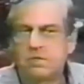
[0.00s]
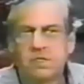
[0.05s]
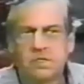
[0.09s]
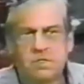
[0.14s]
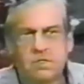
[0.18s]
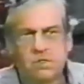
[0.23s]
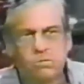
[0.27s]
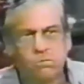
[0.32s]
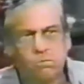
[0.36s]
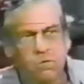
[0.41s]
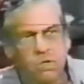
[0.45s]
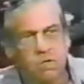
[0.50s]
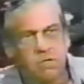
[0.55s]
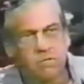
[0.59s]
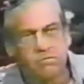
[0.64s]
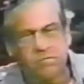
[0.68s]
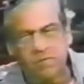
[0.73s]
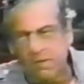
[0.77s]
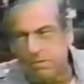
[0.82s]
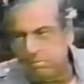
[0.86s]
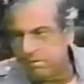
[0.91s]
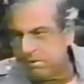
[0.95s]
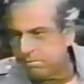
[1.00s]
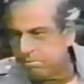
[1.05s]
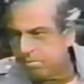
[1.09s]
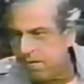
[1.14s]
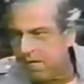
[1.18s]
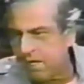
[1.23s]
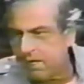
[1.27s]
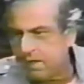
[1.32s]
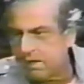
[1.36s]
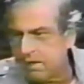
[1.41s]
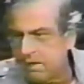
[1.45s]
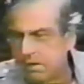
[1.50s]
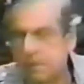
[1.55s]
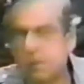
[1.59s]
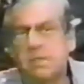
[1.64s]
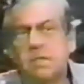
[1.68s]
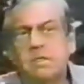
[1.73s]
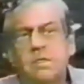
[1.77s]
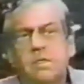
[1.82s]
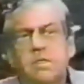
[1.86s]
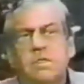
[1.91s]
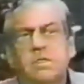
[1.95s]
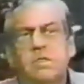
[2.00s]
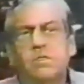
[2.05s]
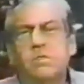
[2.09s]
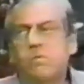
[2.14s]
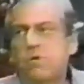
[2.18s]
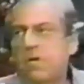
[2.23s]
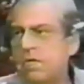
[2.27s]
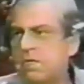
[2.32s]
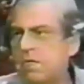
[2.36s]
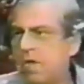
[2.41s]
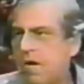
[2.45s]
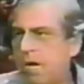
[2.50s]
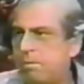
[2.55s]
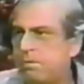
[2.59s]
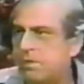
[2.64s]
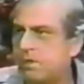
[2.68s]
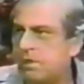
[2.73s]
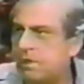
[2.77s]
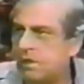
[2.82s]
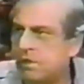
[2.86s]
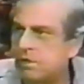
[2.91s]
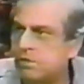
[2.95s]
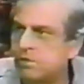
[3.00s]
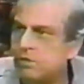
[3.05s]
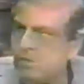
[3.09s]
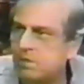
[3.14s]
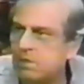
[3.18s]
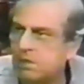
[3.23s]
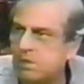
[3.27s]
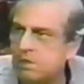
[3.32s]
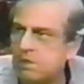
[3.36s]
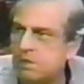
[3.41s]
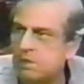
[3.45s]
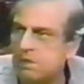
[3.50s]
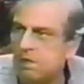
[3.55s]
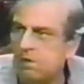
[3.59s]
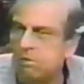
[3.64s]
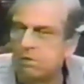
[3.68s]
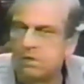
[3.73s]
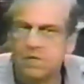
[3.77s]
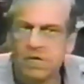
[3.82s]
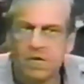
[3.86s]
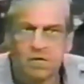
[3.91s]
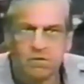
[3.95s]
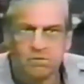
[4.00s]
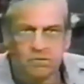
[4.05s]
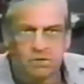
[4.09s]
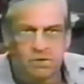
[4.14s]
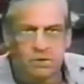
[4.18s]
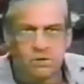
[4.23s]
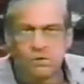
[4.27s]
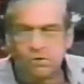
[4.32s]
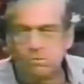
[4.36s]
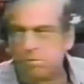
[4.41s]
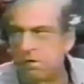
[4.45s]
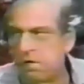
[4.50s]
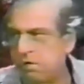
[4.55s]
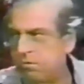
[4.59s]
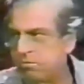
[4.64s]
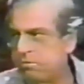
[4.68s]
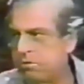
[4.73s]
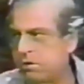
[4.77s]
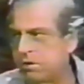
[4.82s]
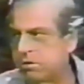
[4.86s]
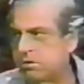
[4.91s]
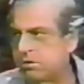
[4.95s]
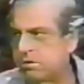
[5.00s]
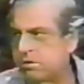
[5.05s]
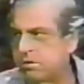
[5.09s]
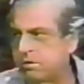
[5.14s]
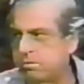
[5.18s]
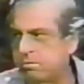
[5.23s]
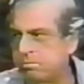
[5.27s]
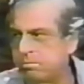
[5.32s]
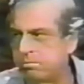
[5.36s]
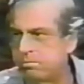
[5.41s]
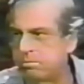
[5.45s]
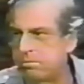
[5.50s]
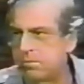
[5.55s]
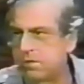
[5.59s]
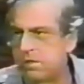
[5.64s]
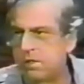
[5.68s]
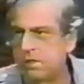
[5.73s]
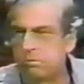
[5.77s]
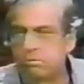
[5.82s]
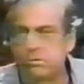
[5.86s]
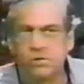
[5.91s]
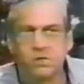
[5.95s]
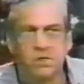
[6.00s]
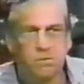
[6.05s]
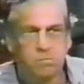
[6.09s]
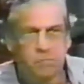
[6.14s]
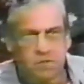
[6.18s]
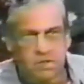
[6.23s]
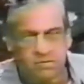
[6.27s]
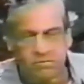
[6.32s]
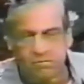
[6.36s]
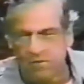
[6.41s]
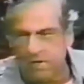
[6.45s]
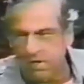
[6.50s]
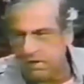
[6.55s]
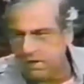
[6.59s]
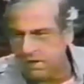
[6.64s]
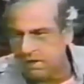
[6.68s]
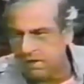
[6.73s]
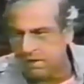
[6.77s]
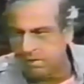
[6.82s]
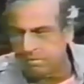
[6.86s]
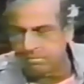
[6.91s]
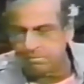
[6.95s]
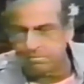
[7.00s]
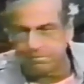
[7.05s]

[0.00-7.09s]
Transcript: that this world famous banker, this great capitalist, only had a very small fortune. He was simply a flunky.